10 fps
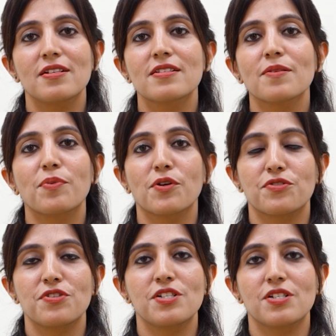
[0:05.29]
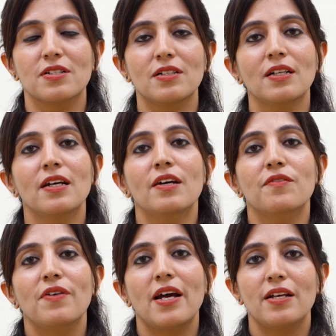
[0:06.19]
is a procedure
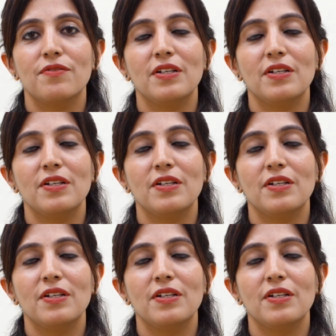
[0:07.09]
where